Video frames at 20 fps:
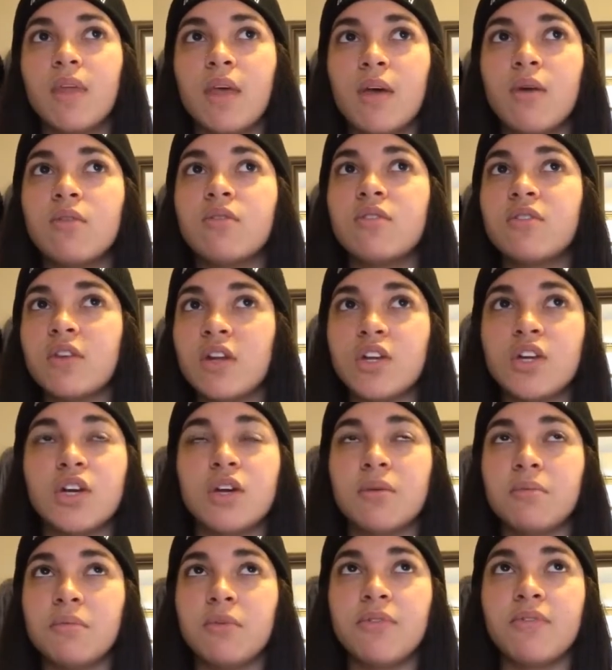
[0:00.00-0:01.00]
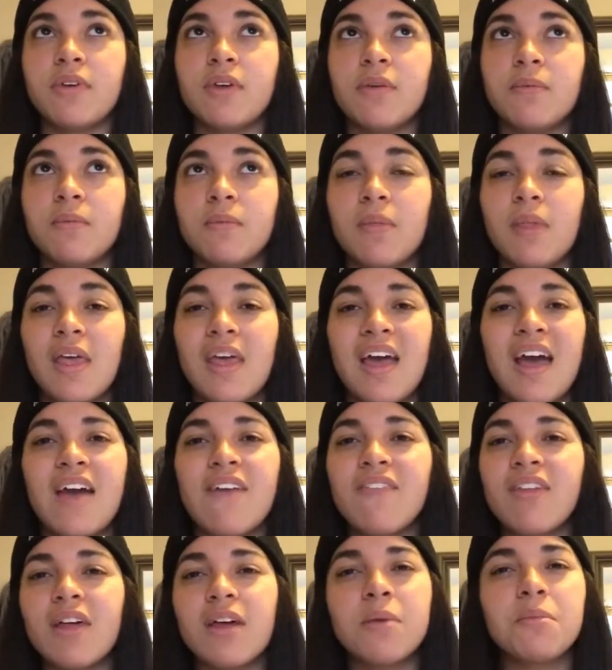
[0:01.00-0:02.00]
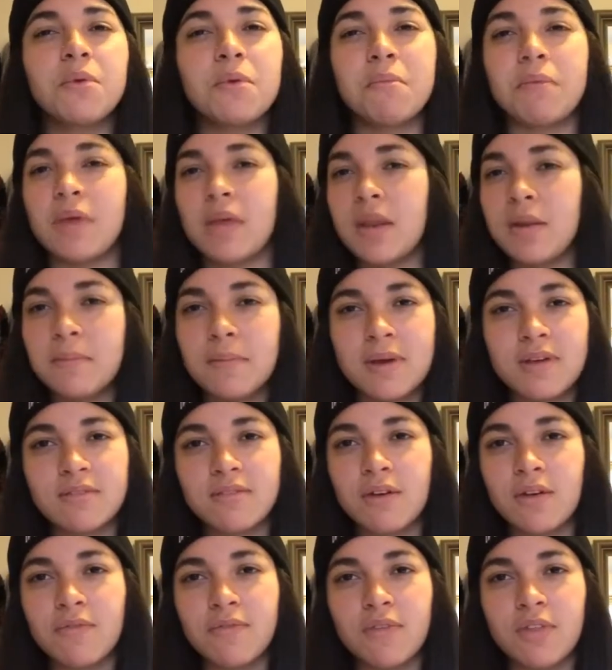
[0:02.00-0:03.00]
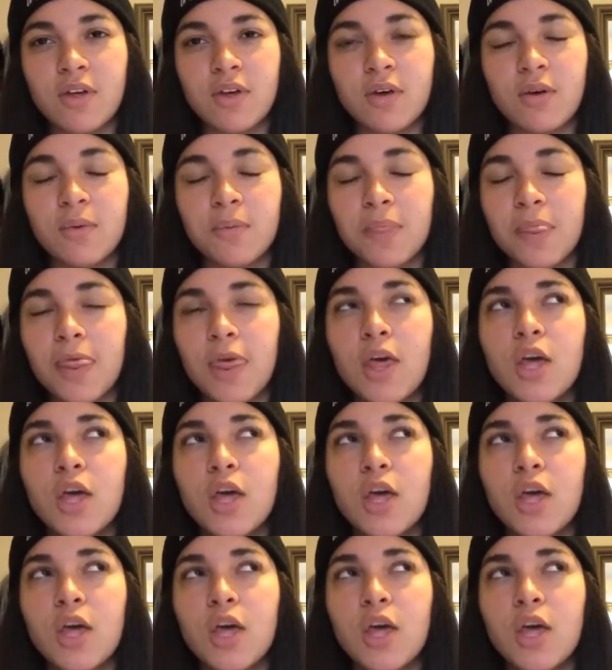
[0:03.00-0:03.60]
It was such a good movie. I feel like I'm repeating myself though.